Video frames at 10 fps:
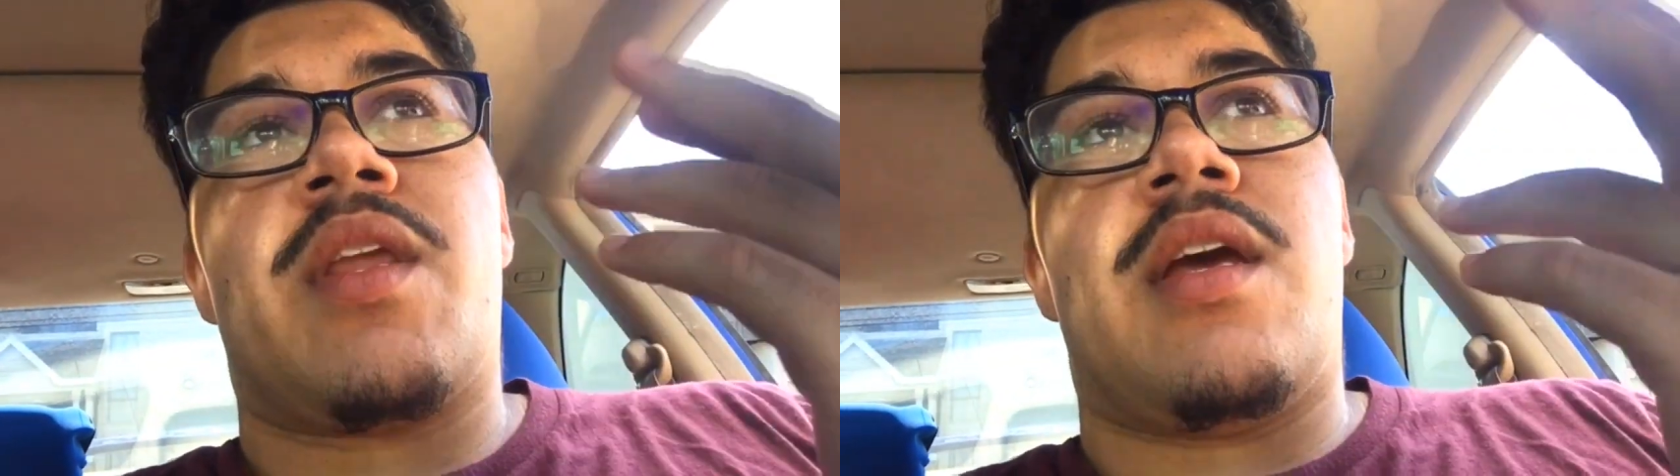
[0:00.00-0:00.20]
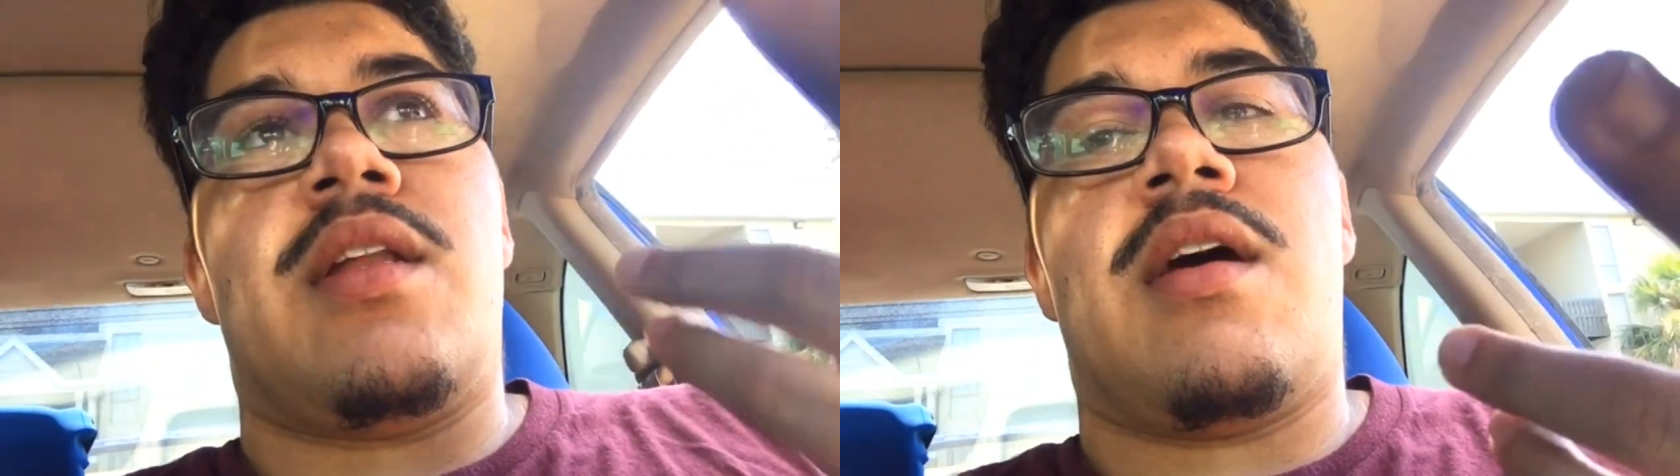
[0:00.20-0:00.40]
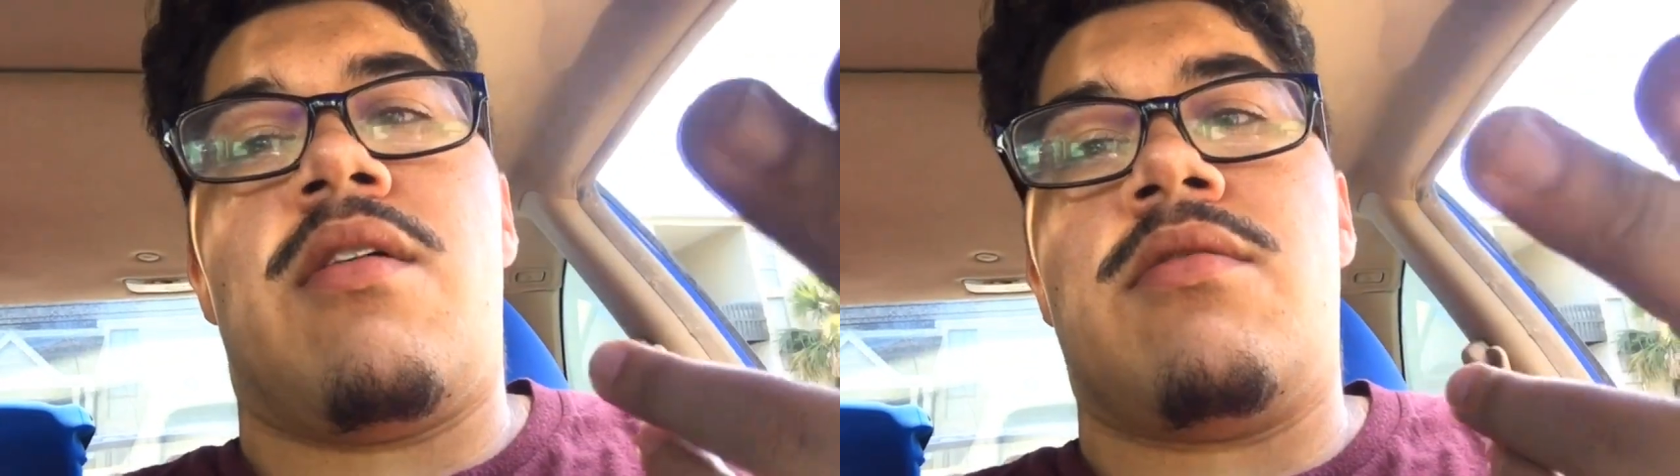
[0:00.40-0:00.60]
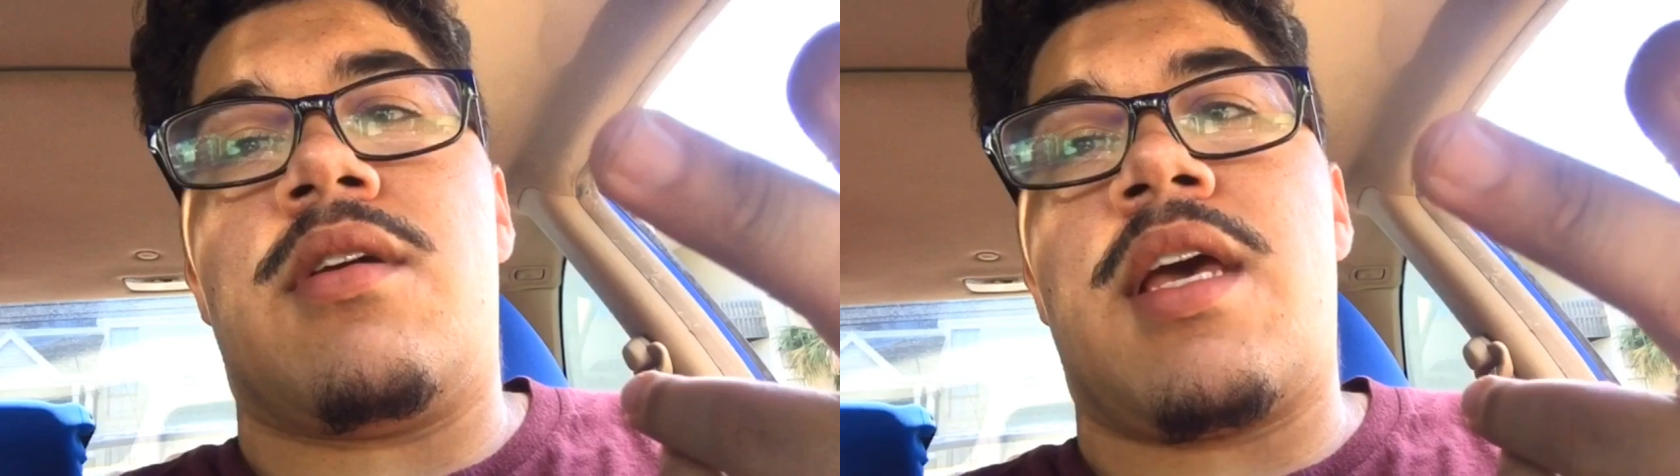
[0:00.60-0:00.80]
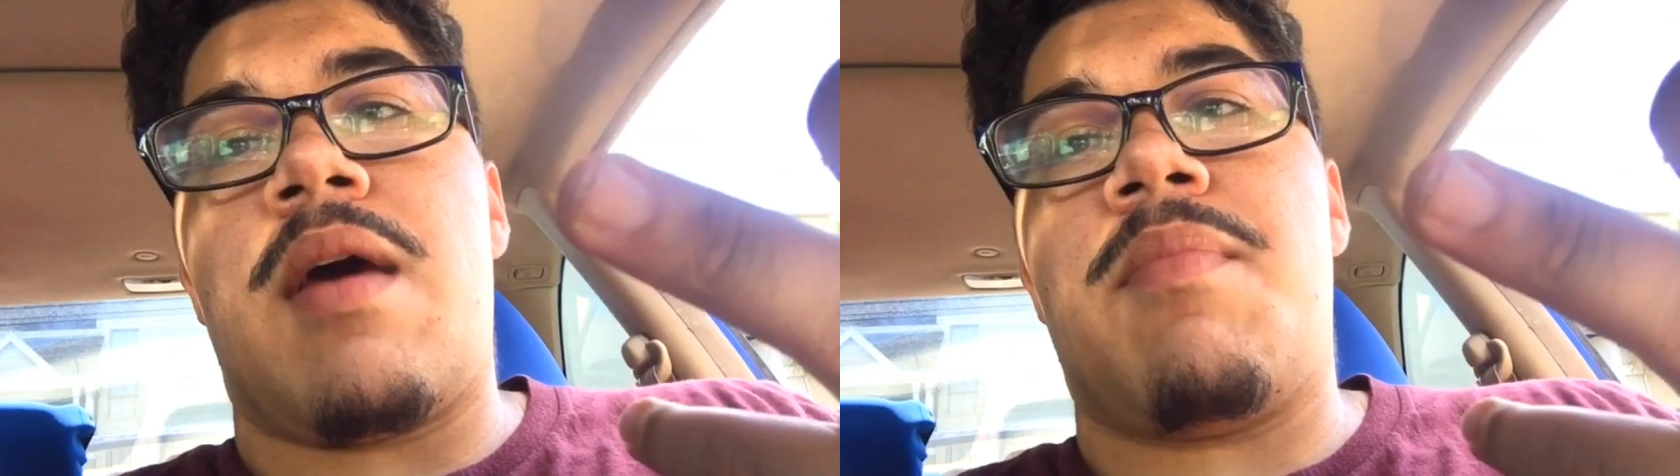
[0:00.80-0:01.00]
And now the
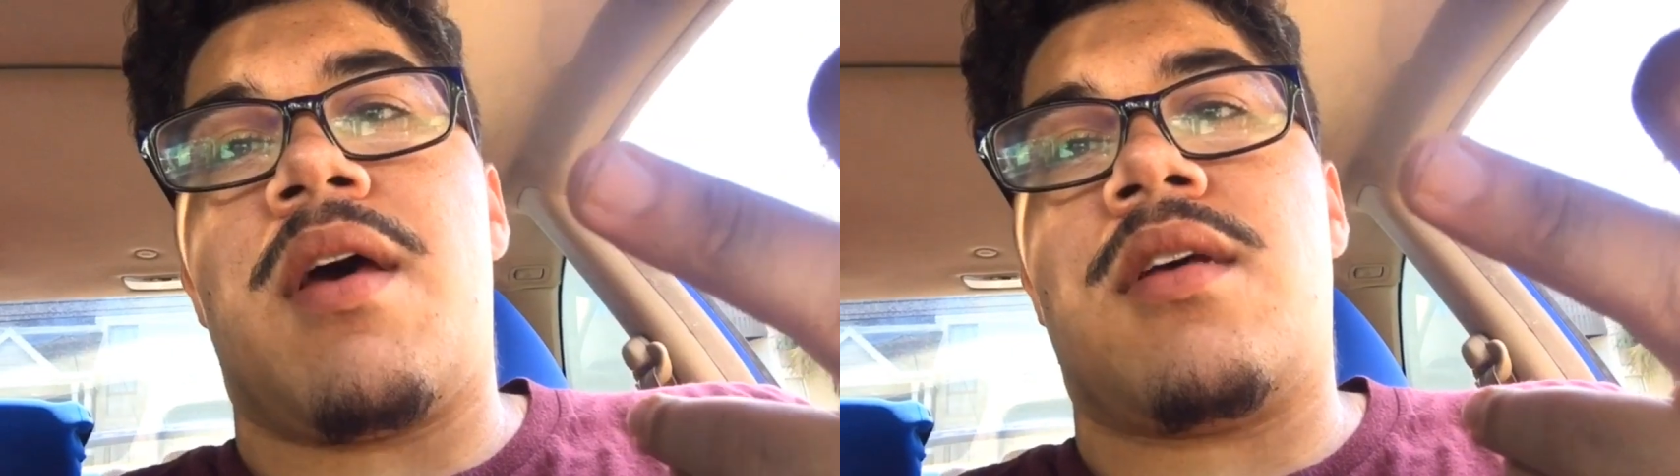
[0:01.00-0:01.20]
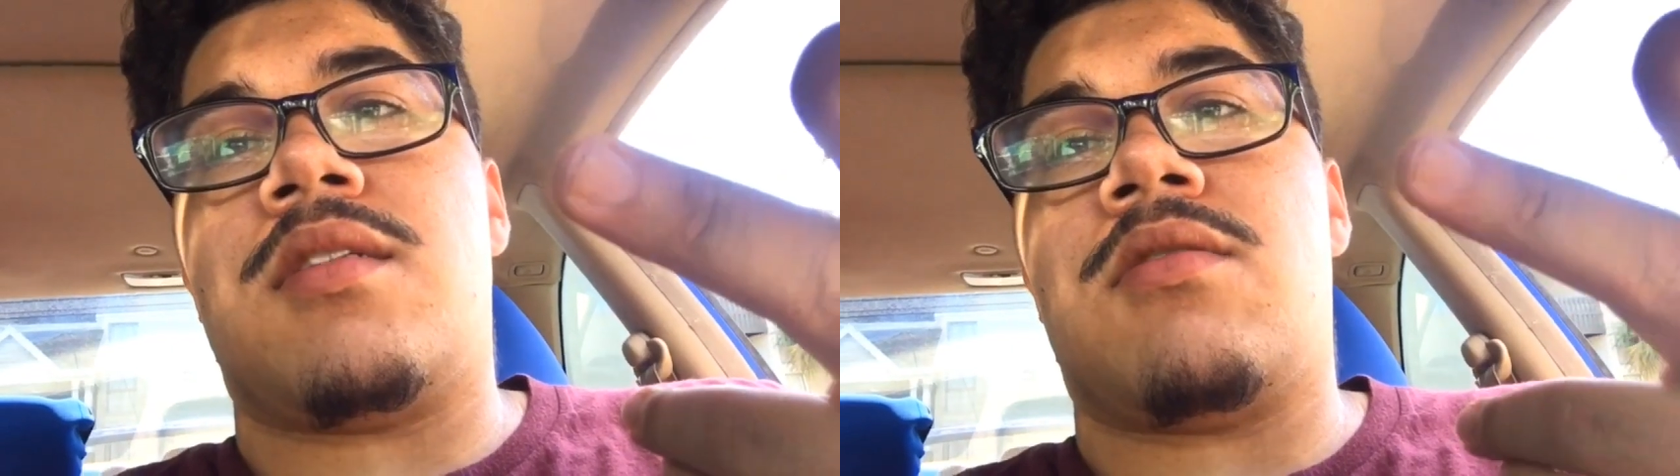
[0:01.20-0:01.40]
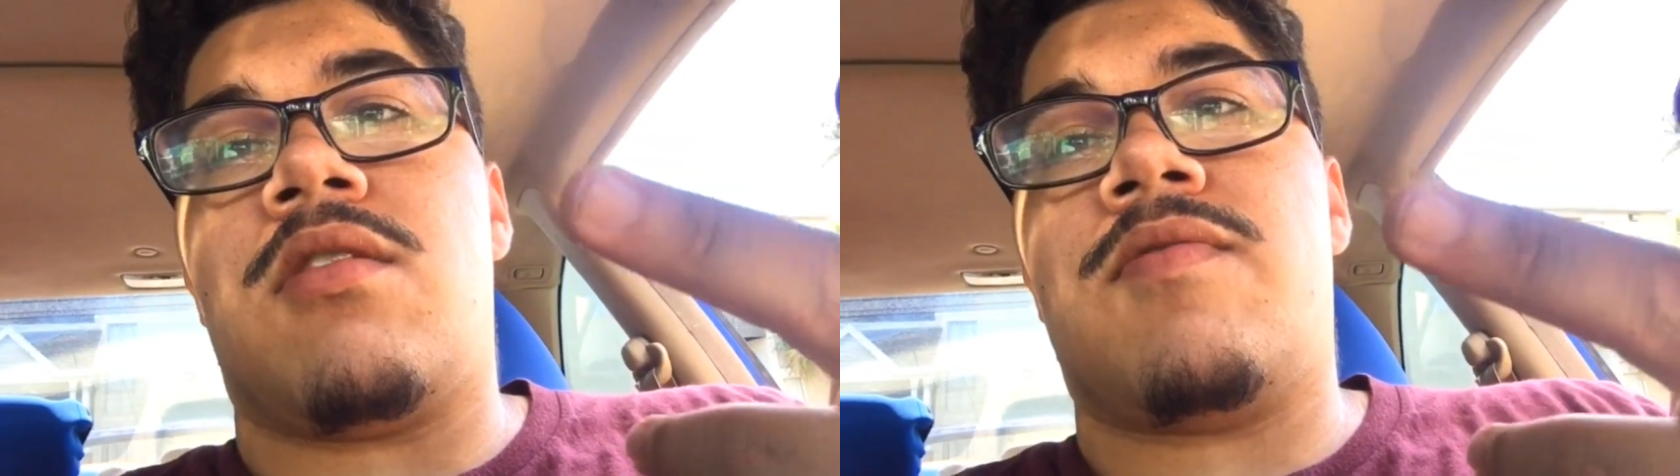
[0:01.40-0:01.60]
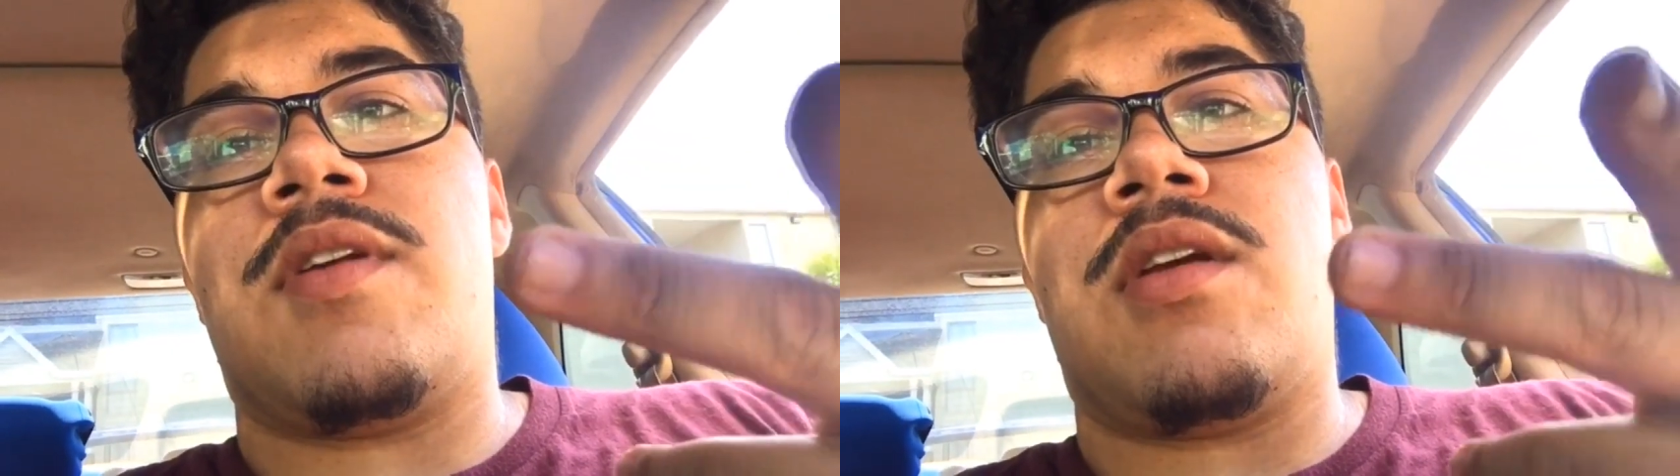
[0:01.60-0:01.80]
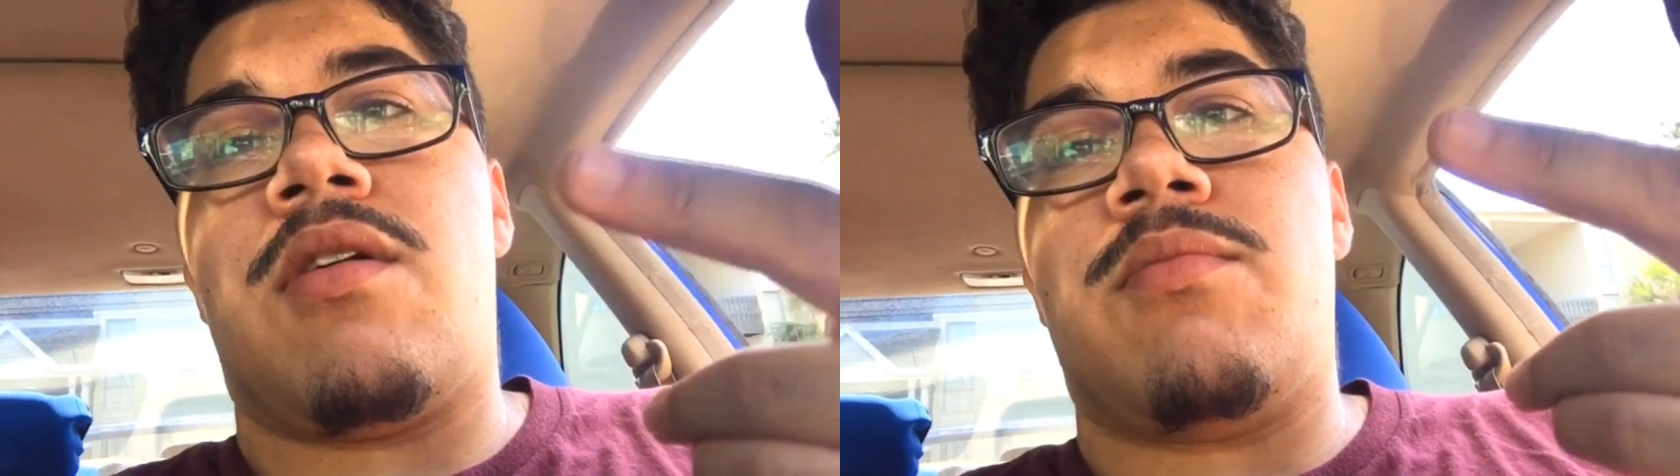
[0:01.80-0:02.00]
catback exhaust
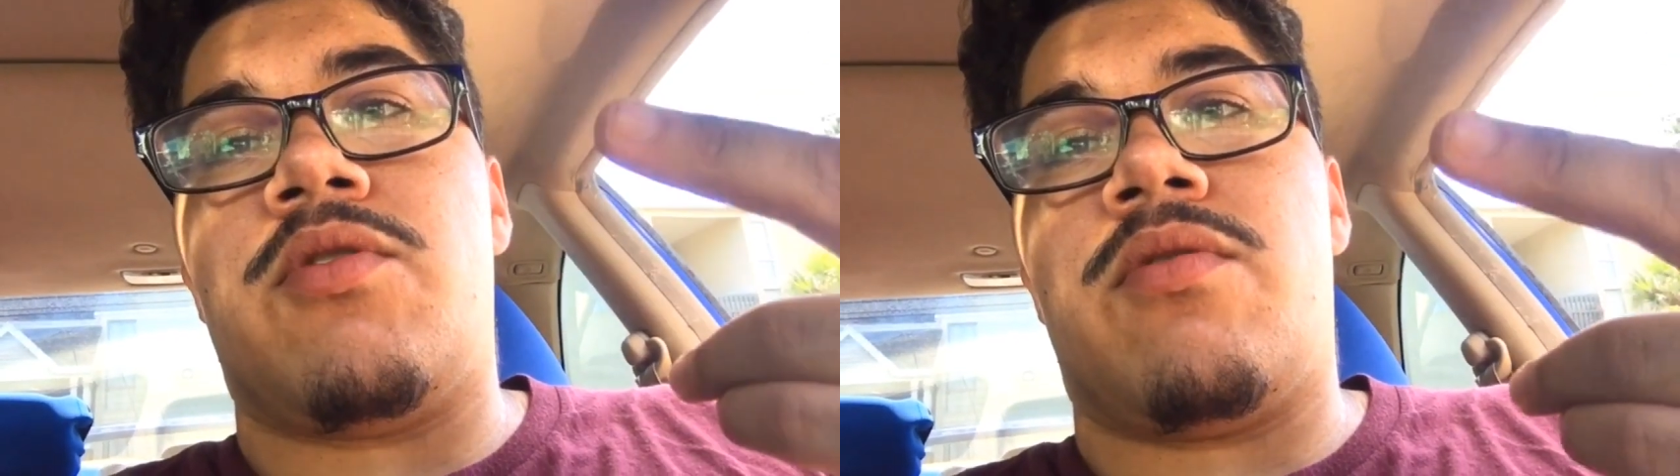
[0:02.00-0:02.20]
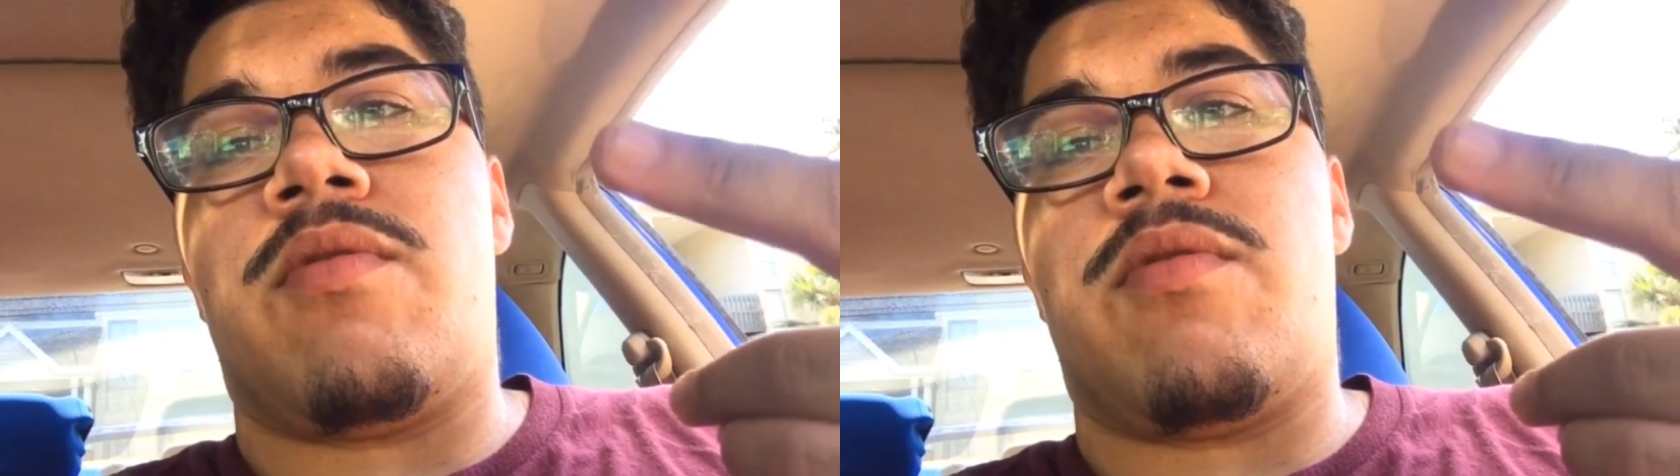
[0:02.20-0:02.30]
video I'm doing